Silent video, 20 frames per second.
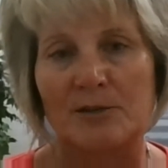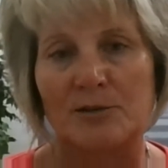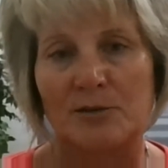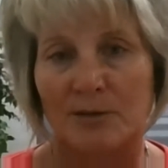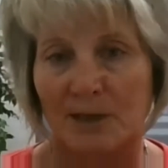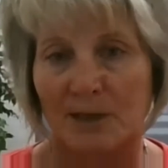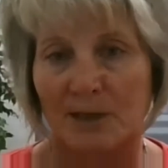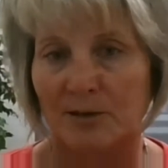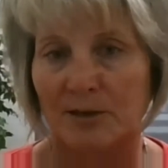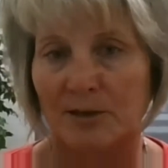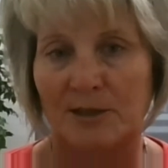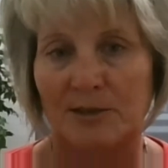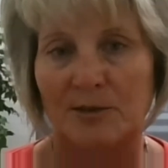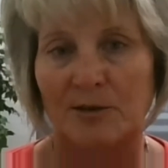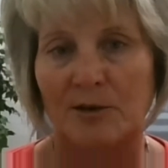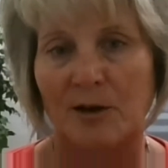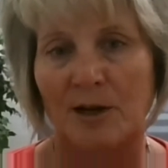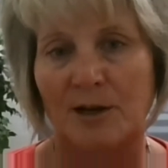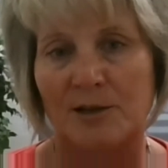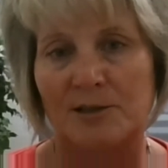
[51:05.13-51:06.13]
So they look at their
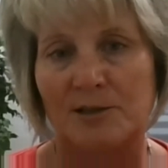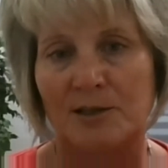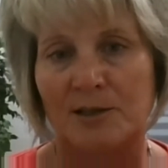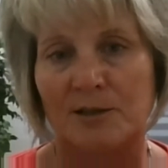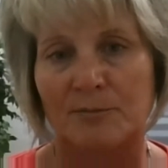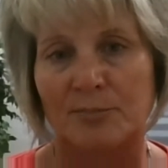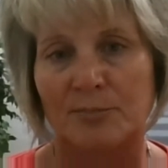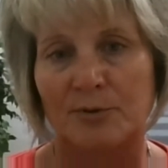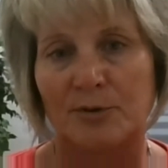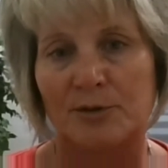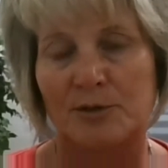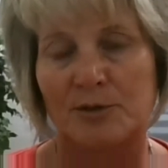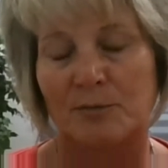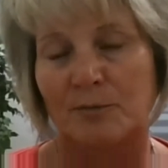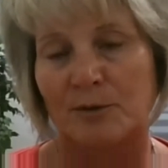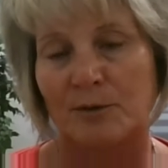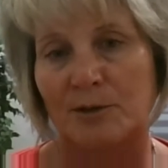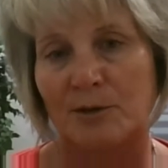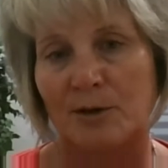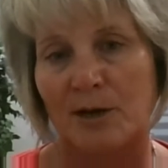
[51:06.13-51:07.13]
cost of inputs and
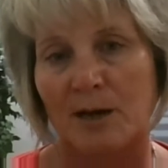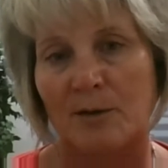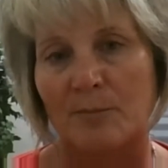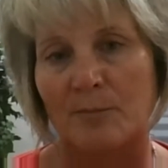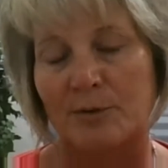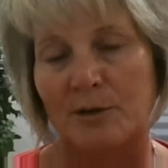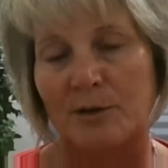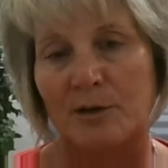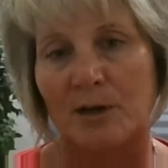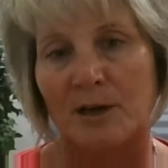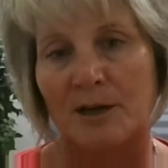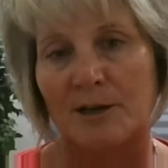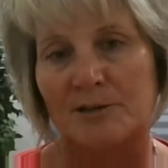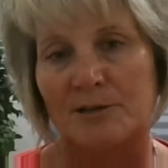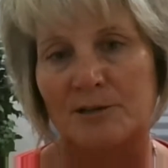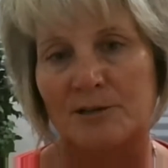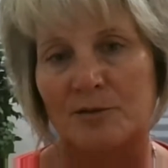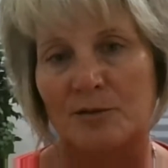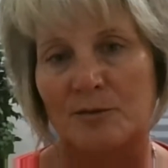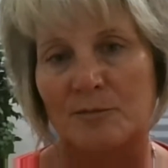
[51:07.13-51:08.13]
what their output cost
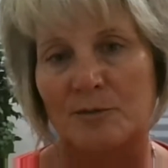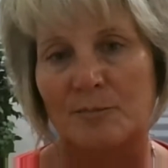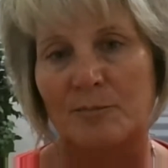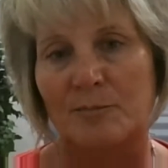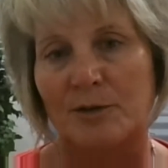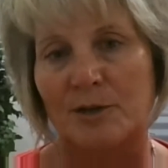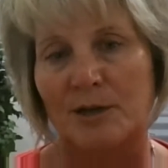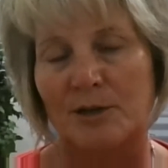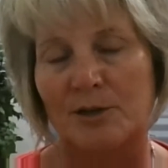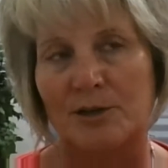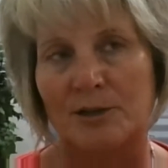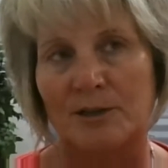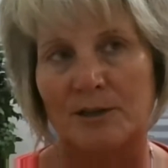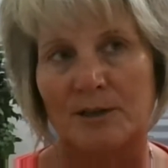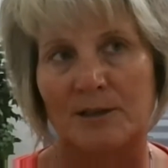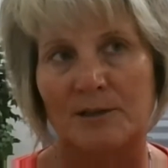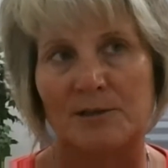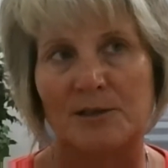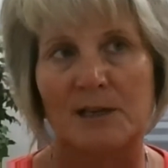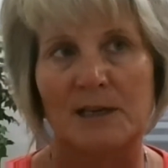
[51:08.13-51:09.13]
in terms of production
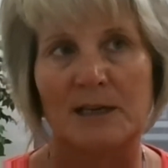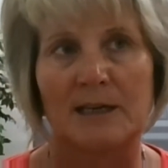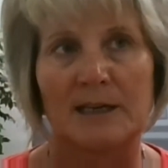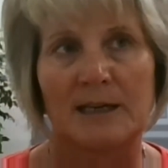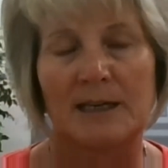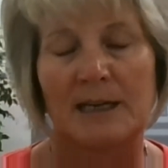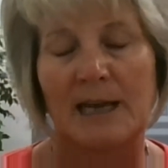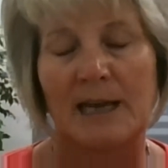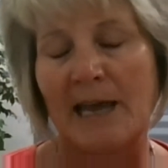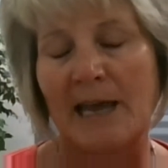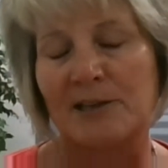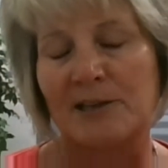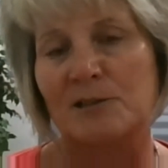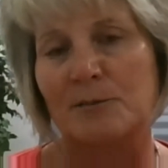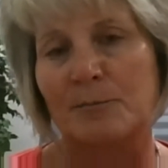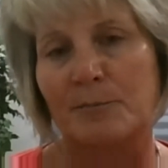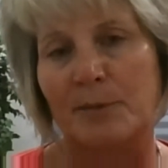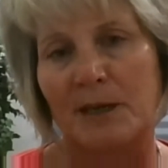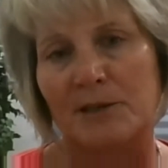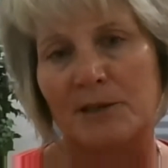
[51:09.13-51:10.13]
is, and it has
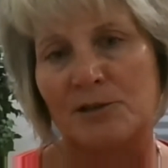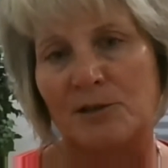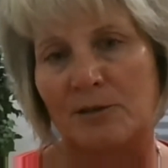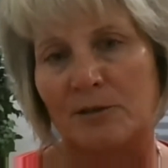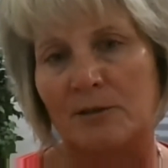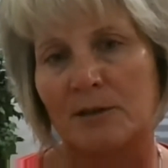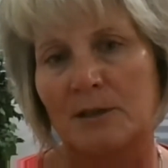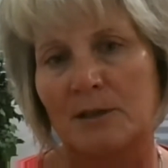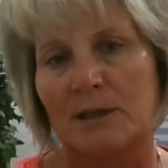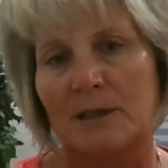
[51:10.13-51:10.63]
to pencil.